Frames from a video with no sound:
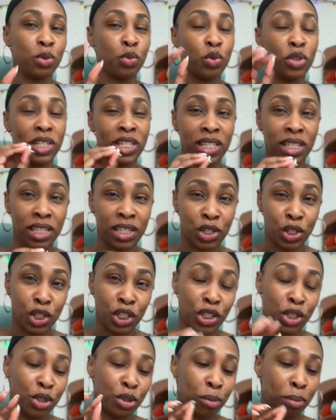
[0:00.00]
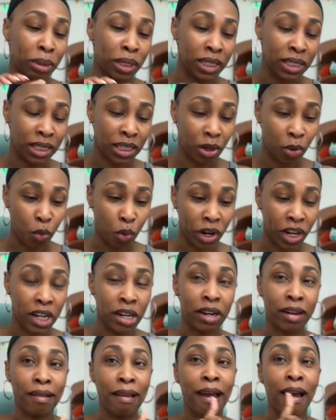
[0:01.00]
which stitches you're placing where
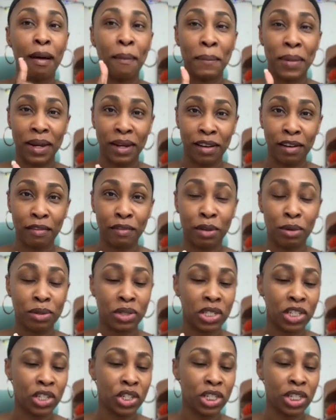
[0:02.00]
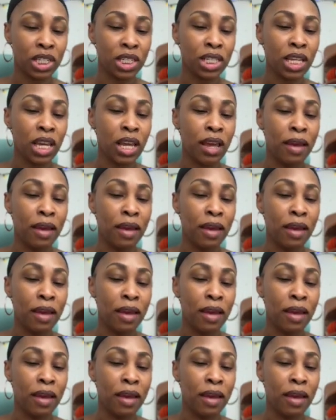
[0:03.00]
and how many of those stitches,